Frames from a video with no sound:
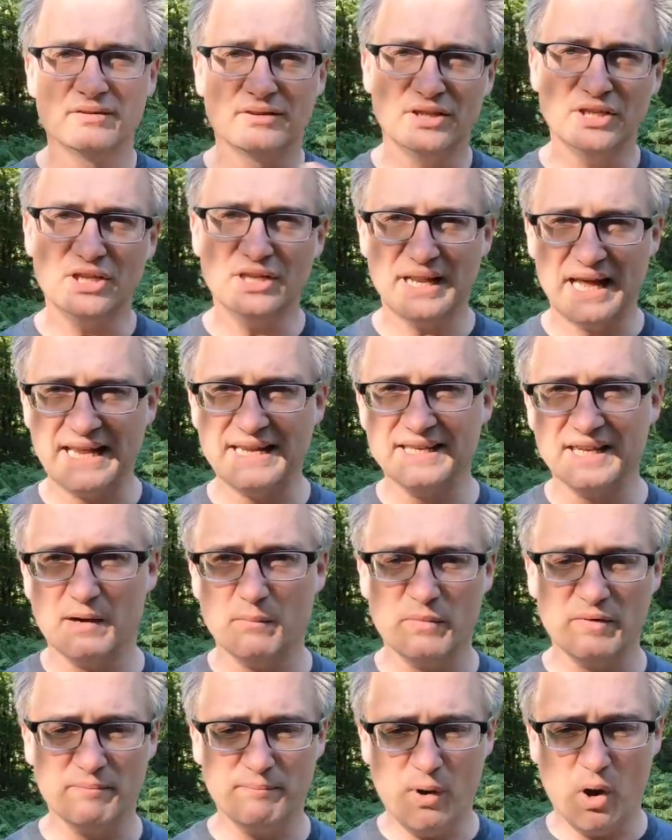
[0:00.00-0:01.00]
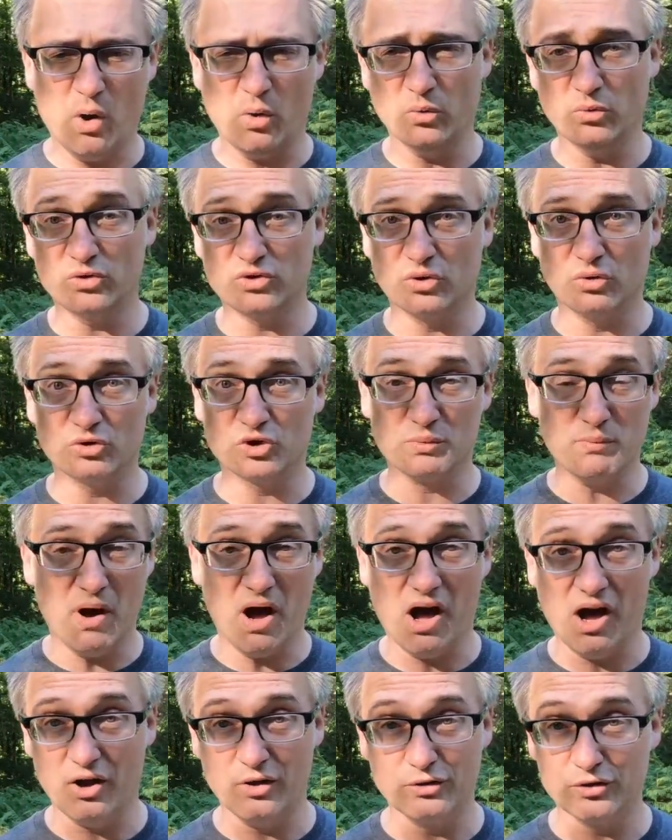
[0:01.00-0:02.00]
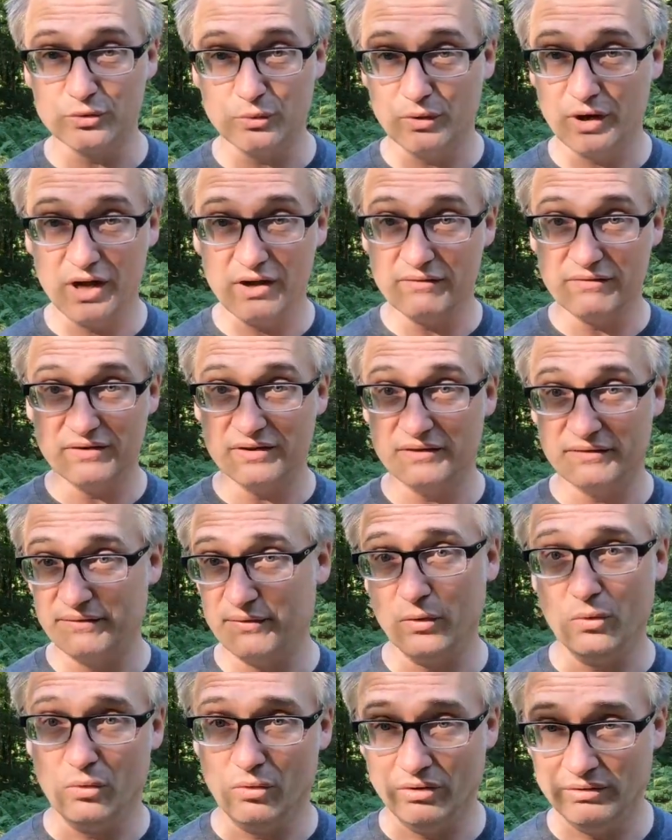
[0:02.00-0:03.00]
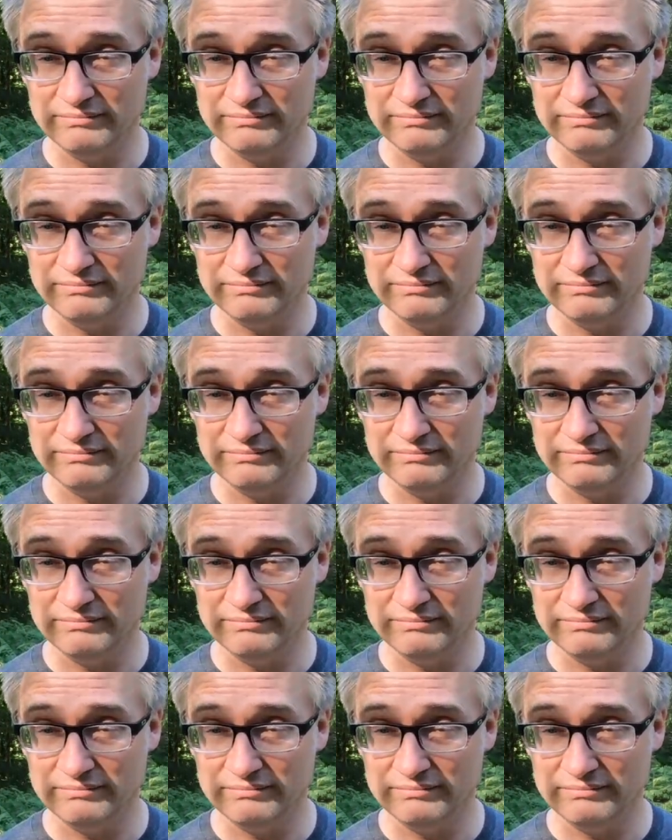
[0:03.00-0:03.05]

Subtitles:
you could end up with bottles or tomatoes all over the floor.